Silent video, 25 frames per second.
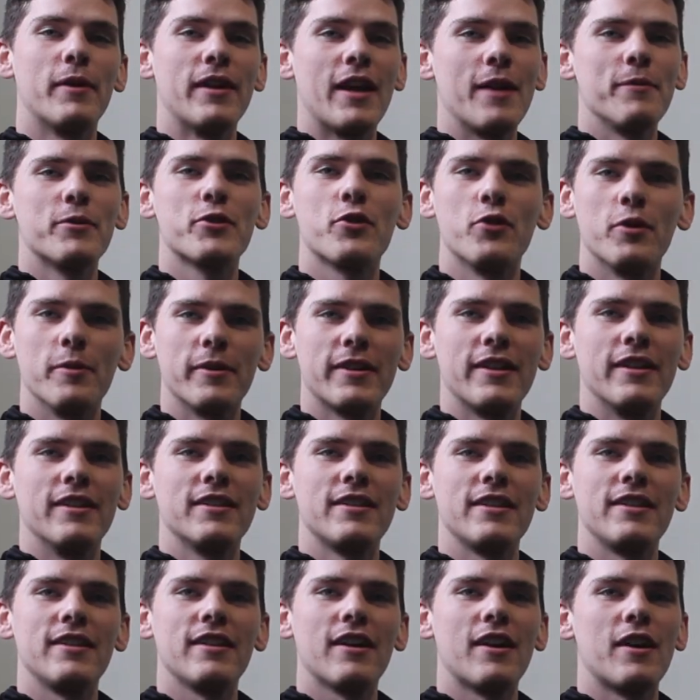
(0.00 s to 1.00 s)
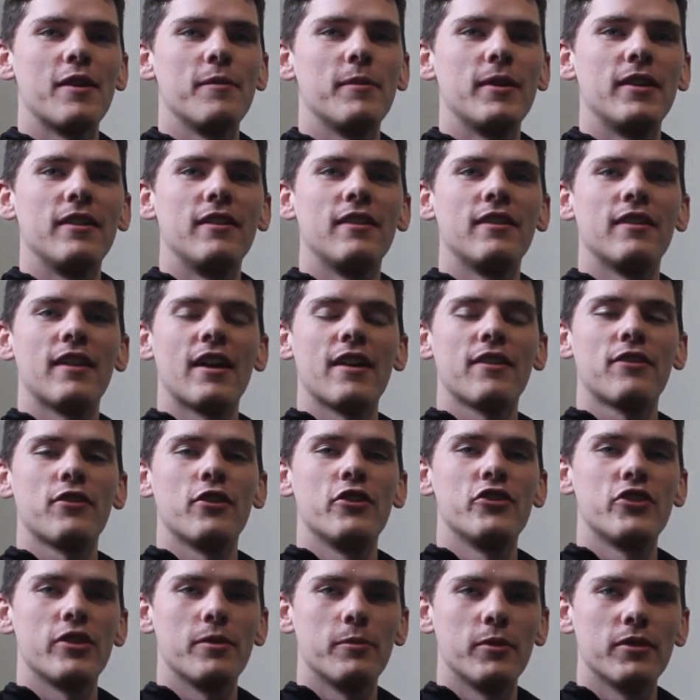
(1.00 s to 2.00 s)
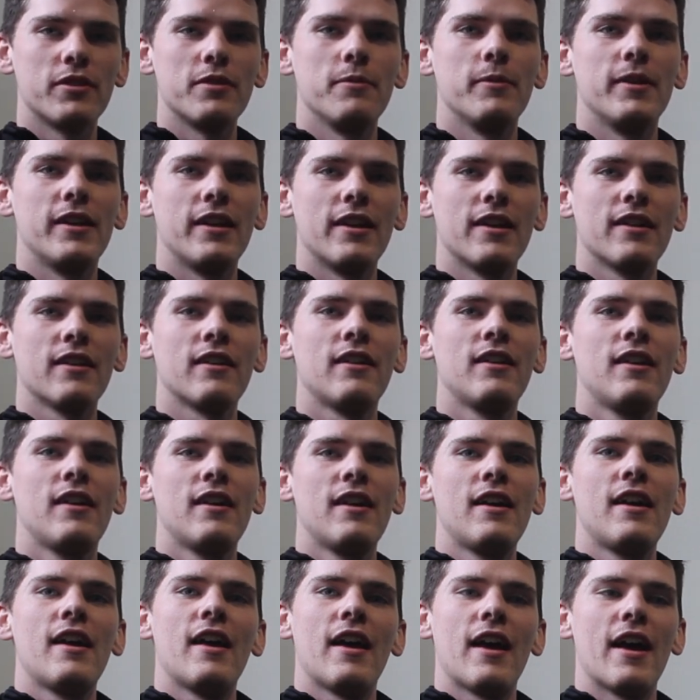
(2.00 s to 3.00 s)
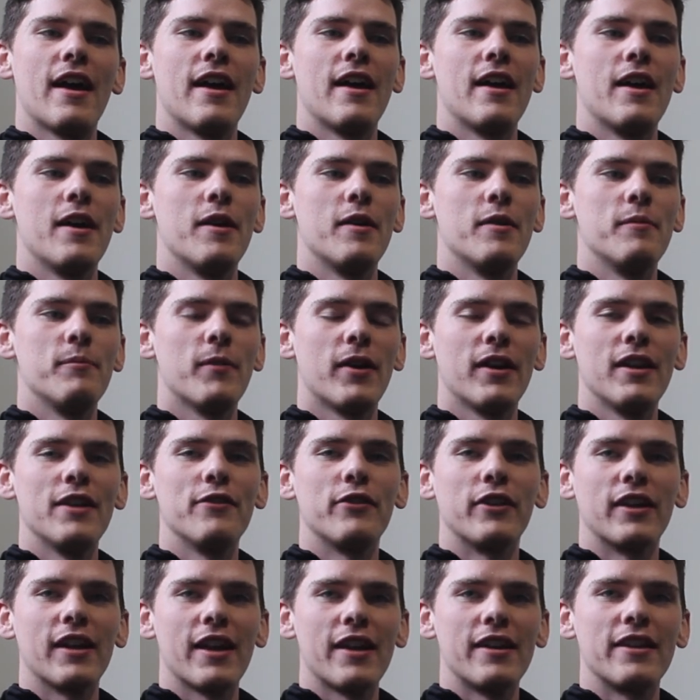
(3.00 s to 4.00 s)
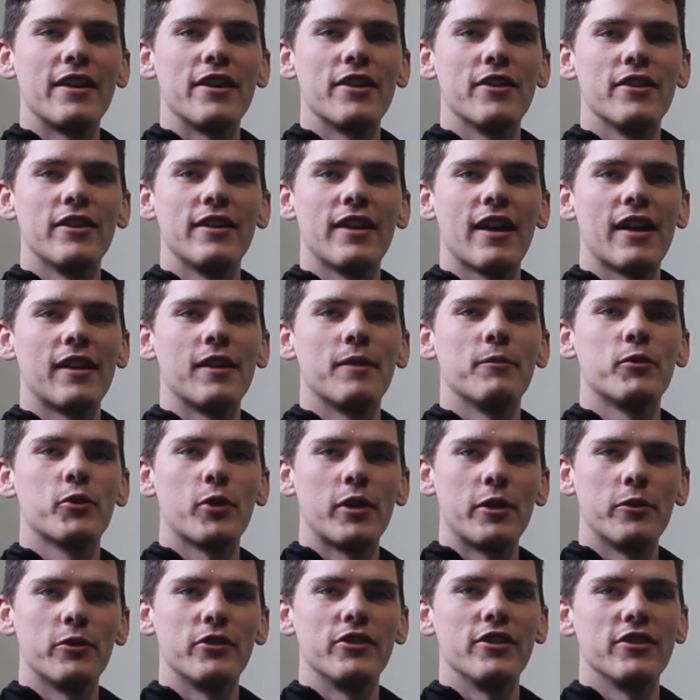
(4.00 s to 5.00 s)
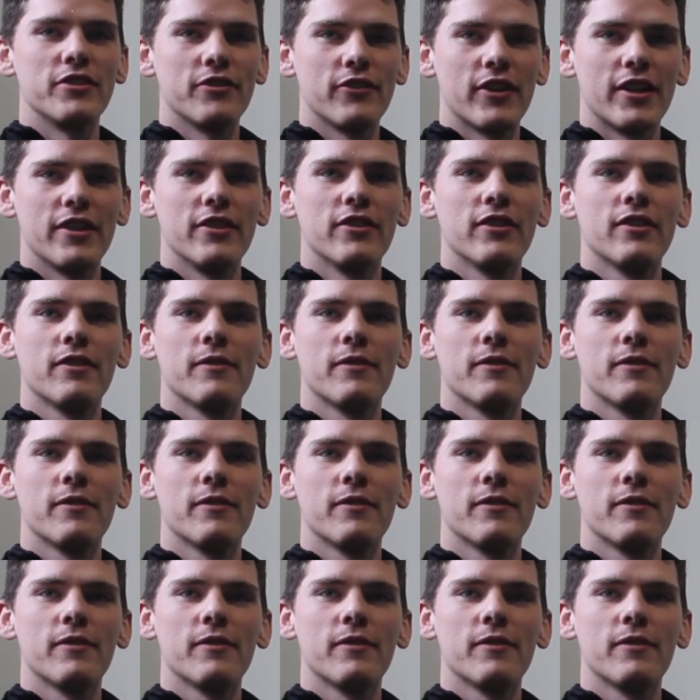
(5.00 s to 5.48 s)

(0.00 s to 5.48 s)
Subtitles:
My name is Cormac Kilty. I'm in a third year multimedia. I live in Glenageary and I'm 21 years of age.